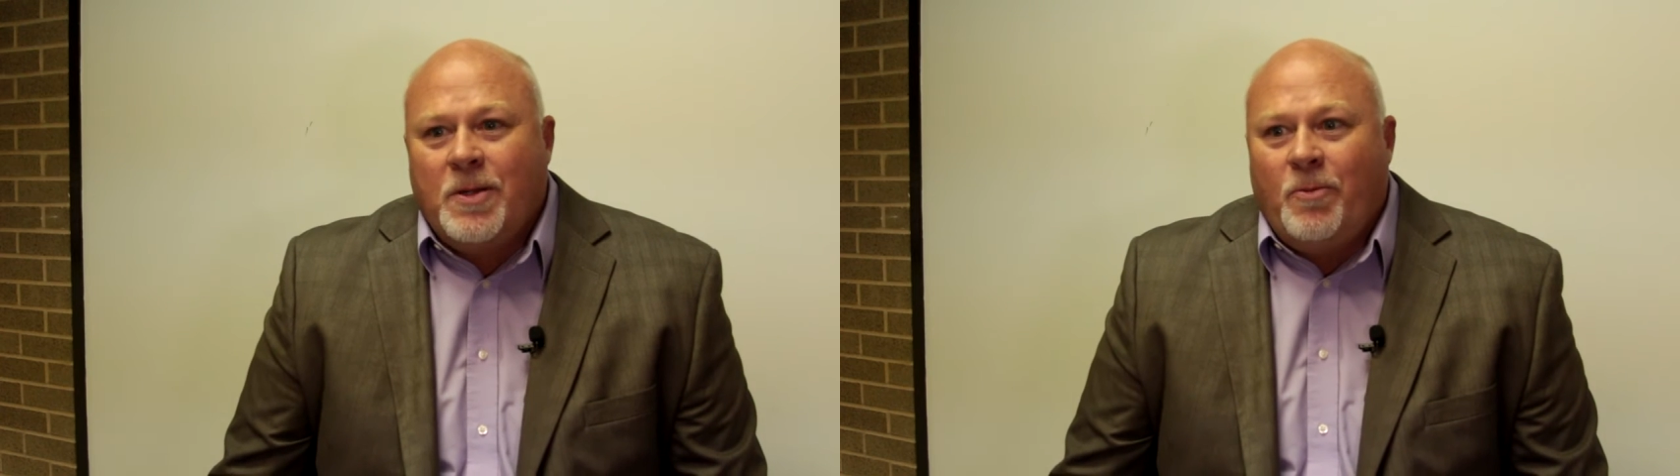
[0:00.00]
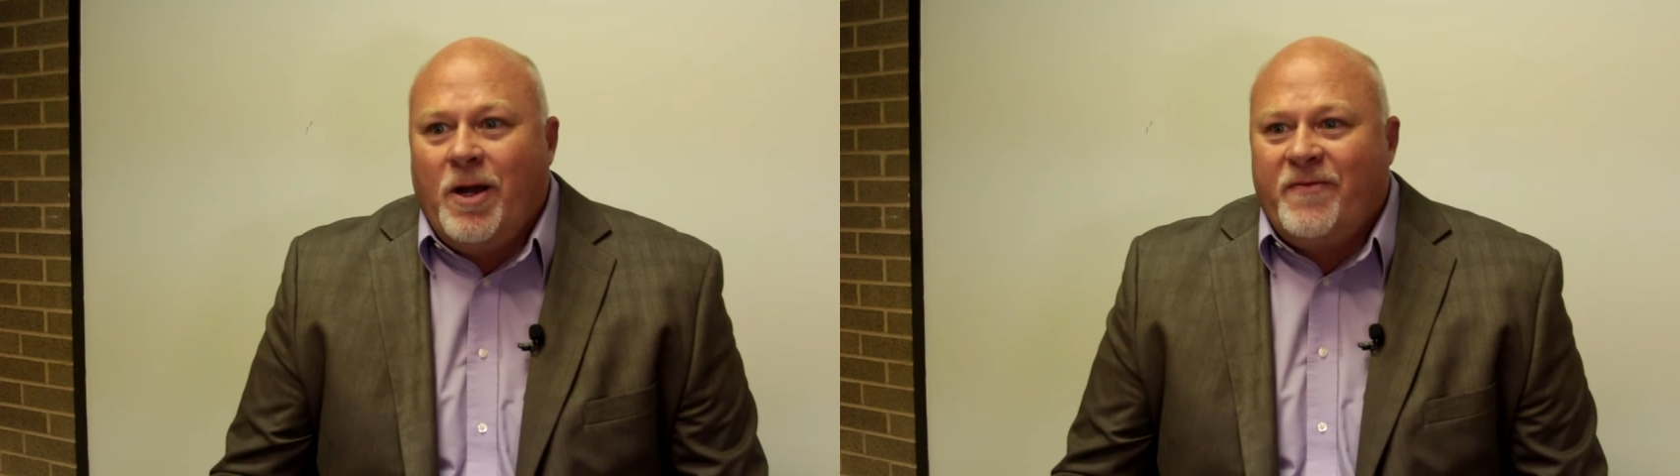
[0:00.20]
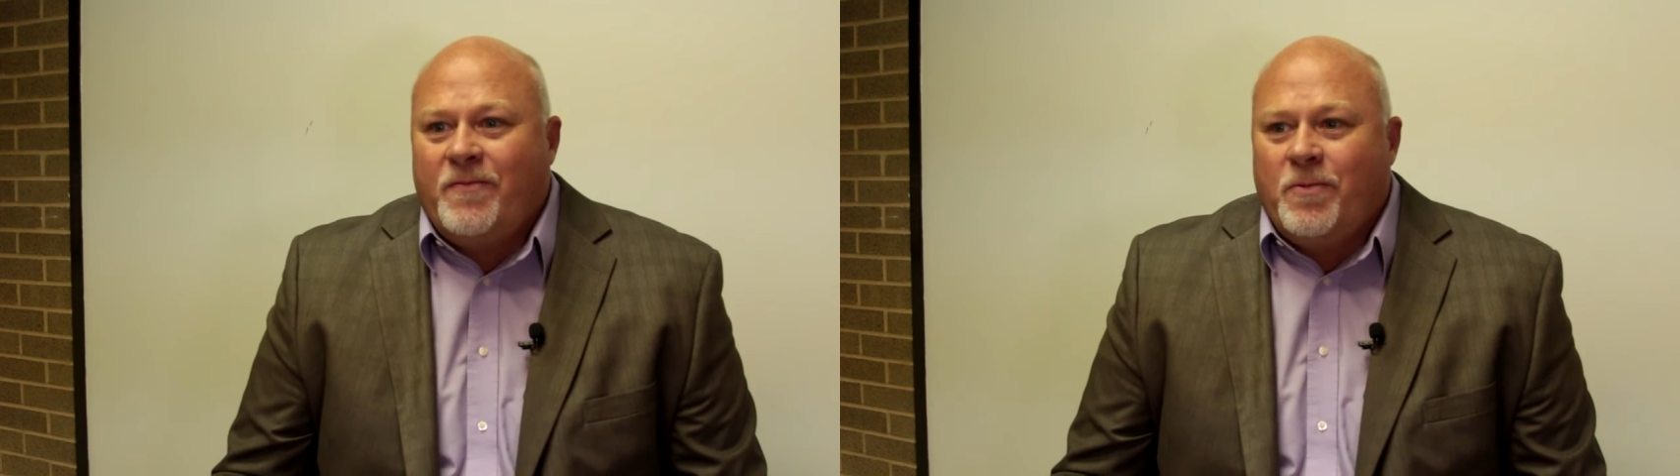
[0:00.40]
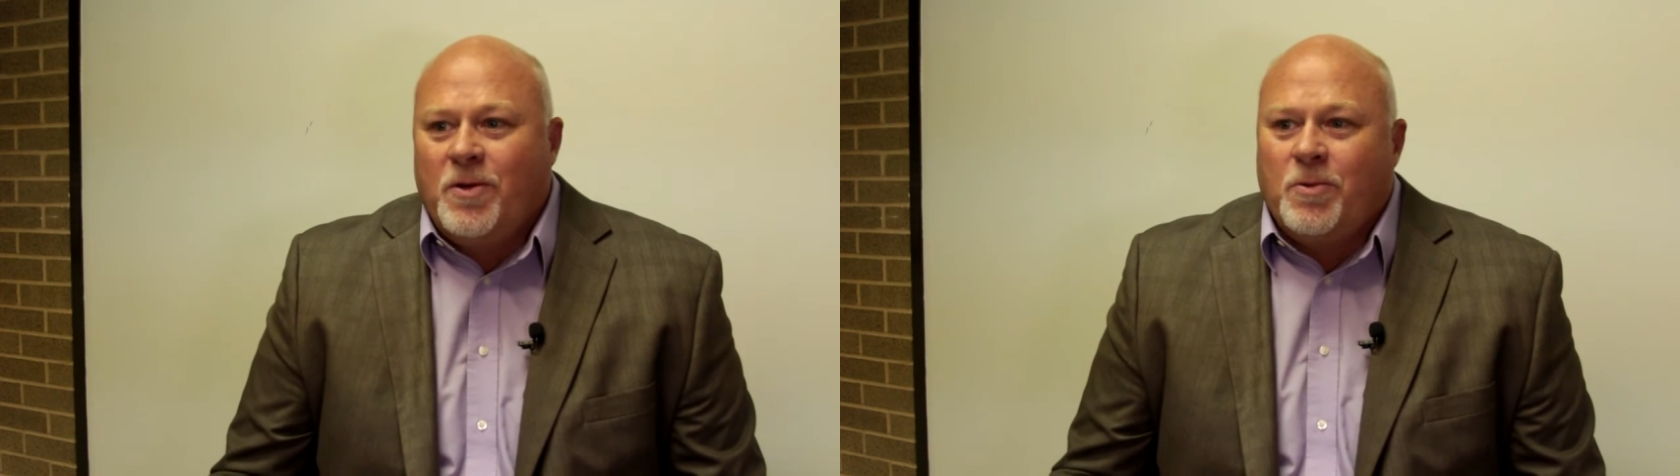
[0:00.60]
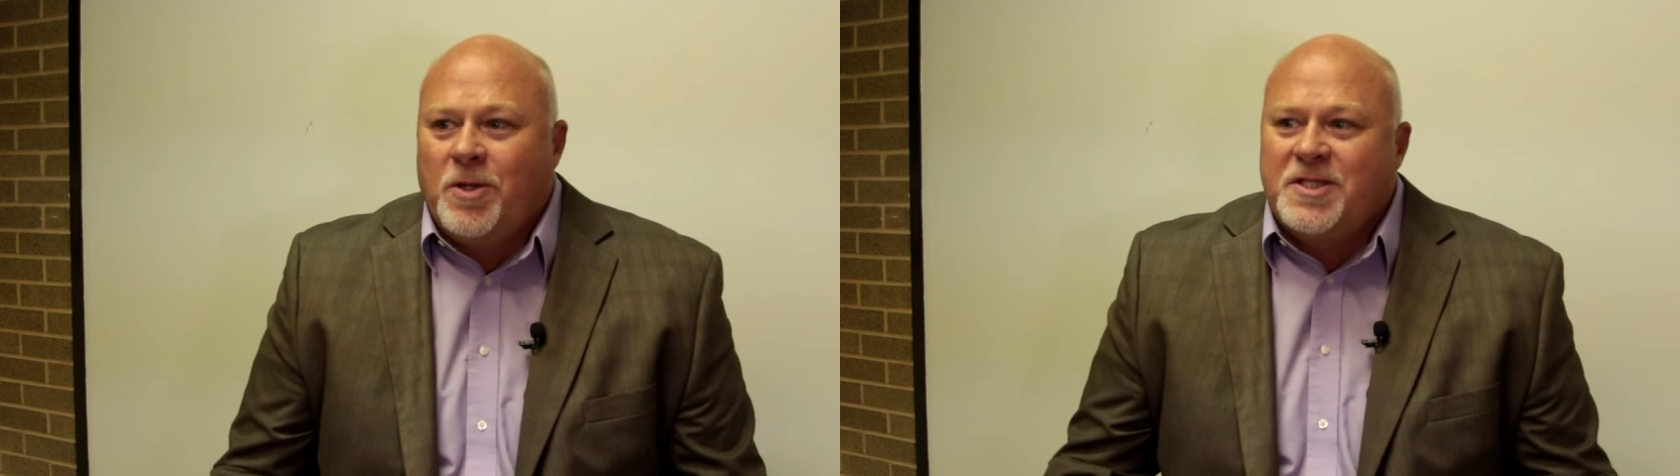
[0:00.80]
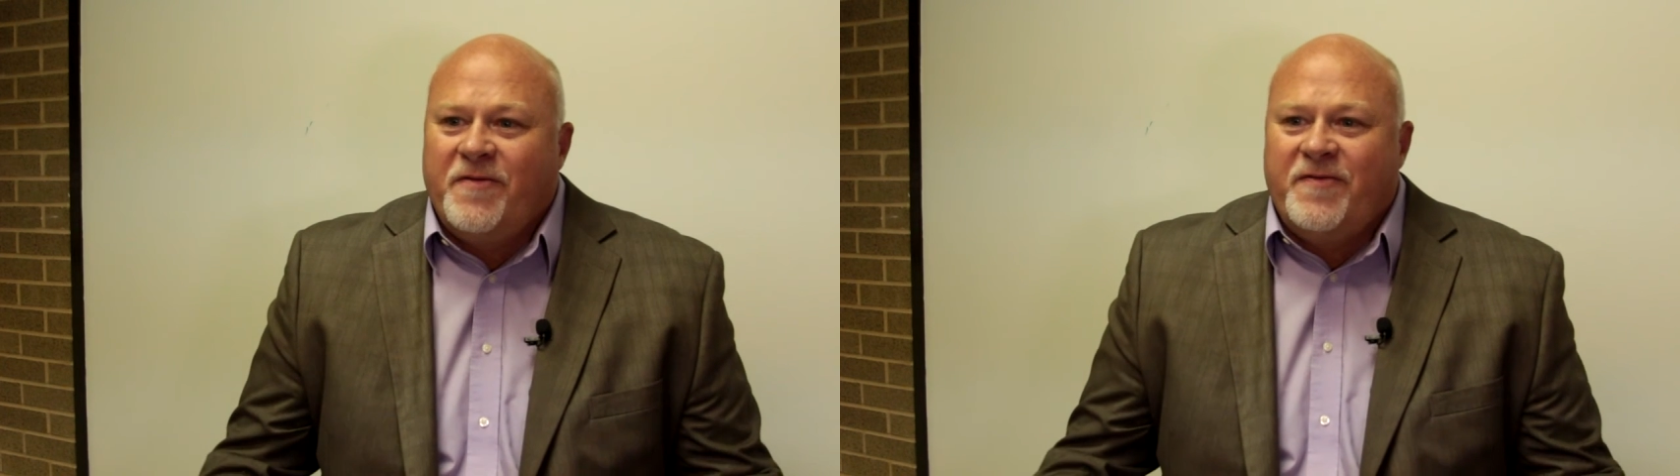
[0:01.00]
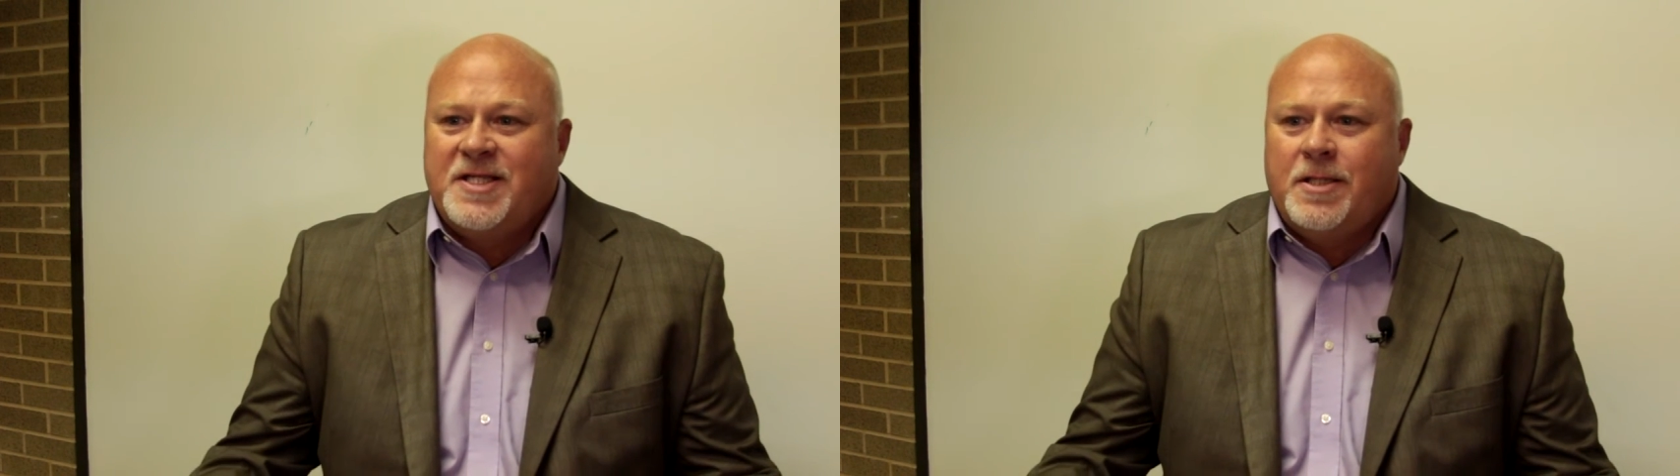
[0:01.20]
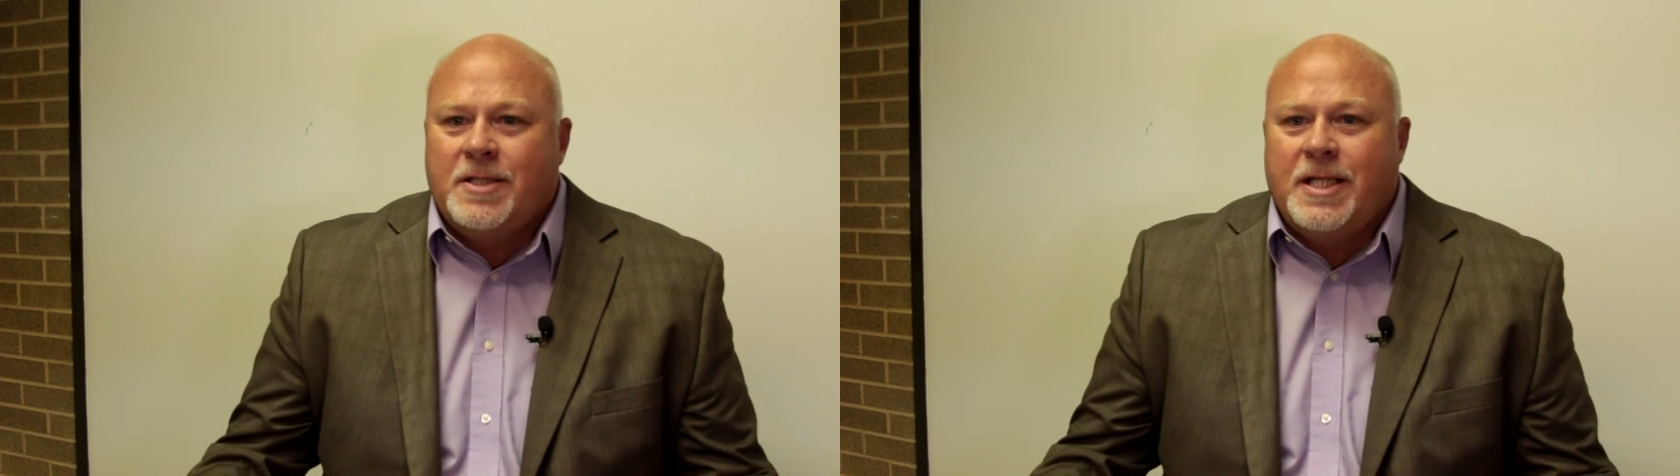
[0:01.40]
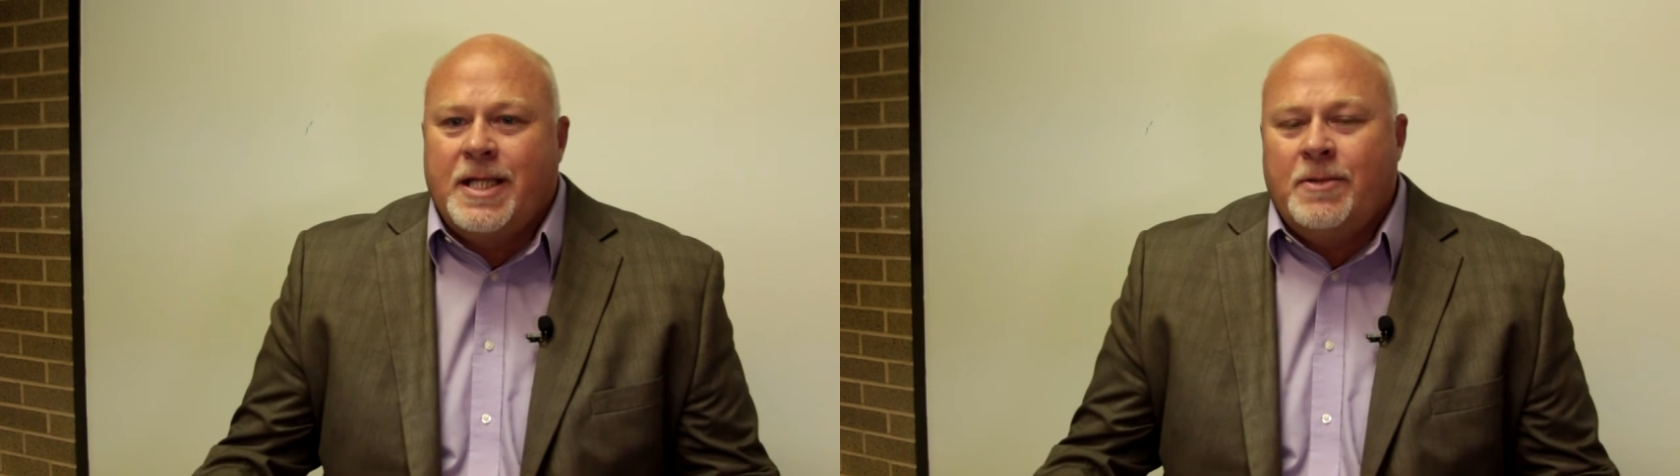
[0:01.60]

Where's the facility?